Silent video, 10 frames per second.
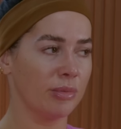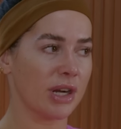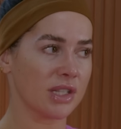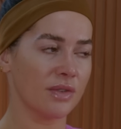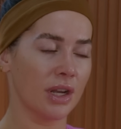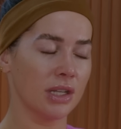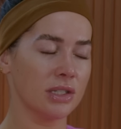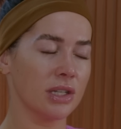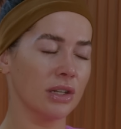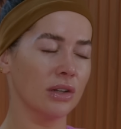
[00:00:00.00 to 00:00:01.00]
breastfed
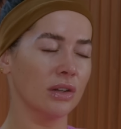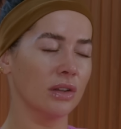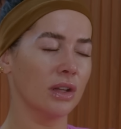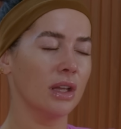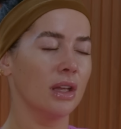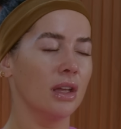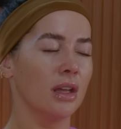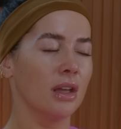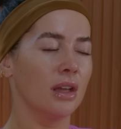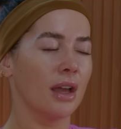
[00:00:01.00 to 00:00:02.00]
until
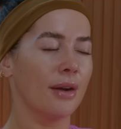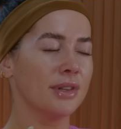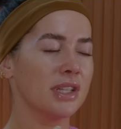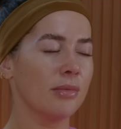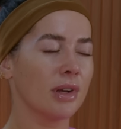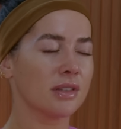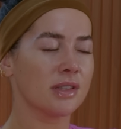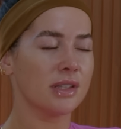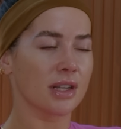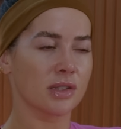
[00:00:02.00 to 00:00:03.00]
I would say about
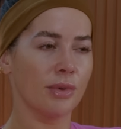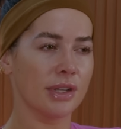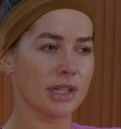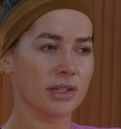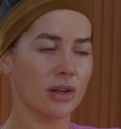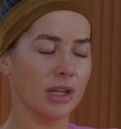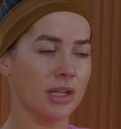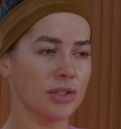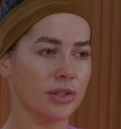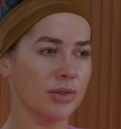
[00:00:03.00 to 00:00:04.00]
6 weeks. I started
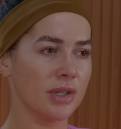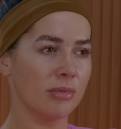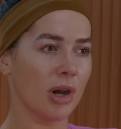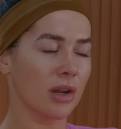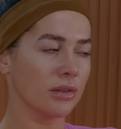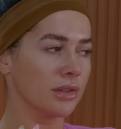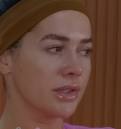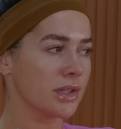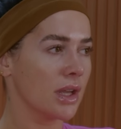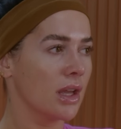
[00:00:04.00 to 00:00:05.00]
introducing
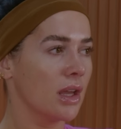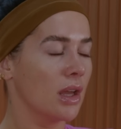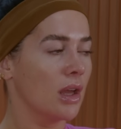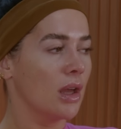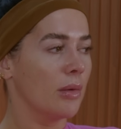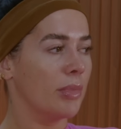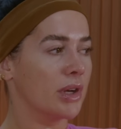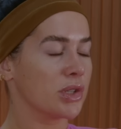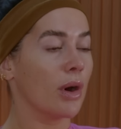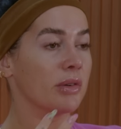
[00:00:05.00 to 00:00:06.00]
bottles,
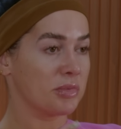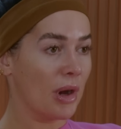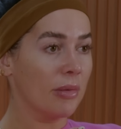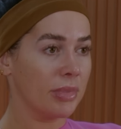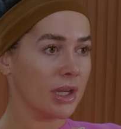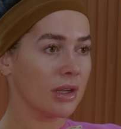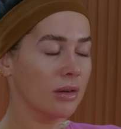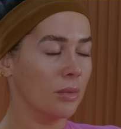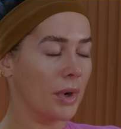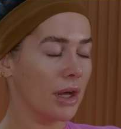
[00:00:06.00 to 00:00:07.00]
but so I was pumping
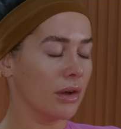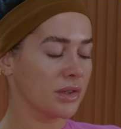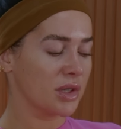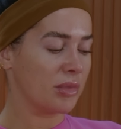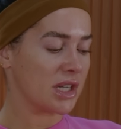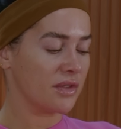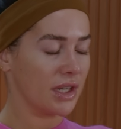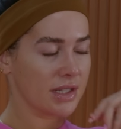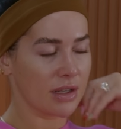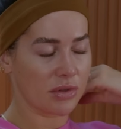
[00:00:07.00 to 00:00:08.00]
while also
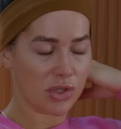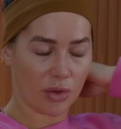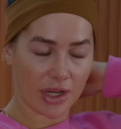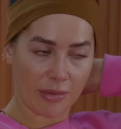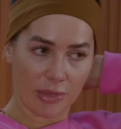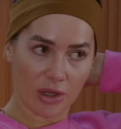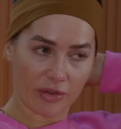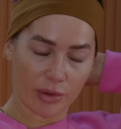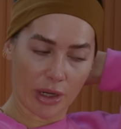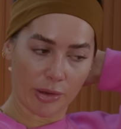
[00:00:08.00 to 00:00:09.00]
breastfeeding. So I was storing up milk
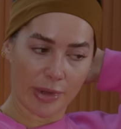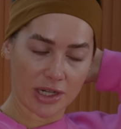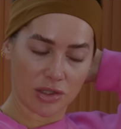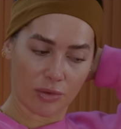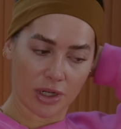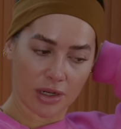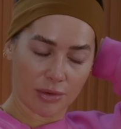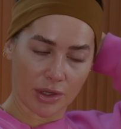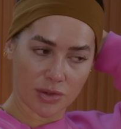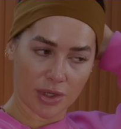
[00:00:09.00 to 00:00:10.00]
for when I went back to work
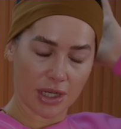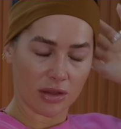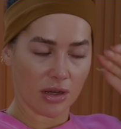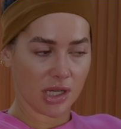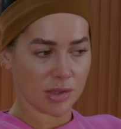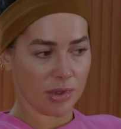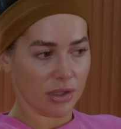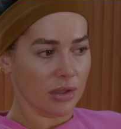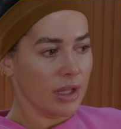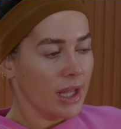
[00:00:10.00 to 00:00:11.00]
when I was working at the
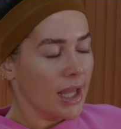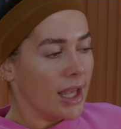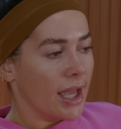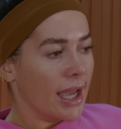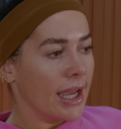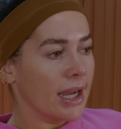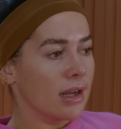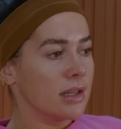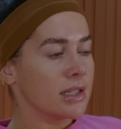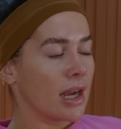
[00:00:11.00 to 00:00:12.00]
hospital.
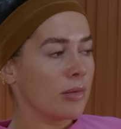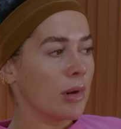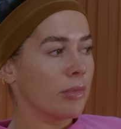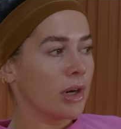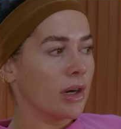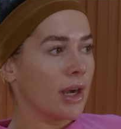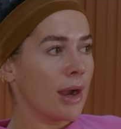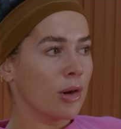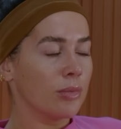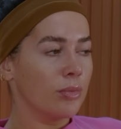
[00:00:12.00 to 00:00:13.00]
And I
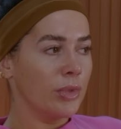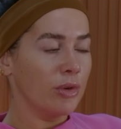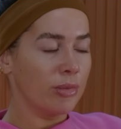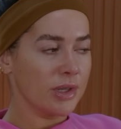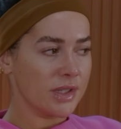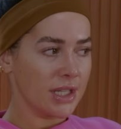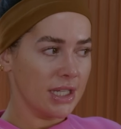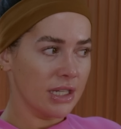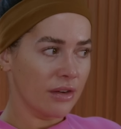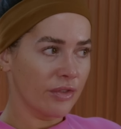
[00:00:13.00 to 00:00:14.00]
remember we would put
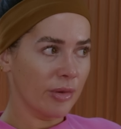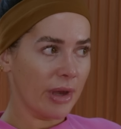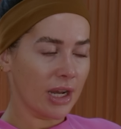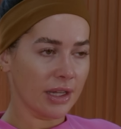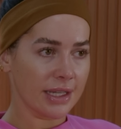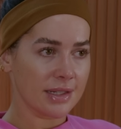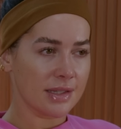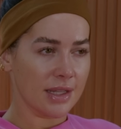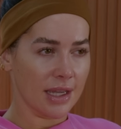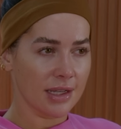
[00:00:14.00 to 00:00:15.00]
Ziggy down for bed at like
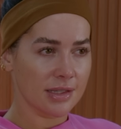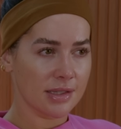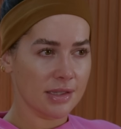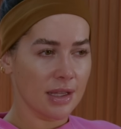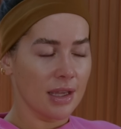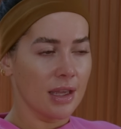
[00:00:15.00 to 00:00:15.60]
6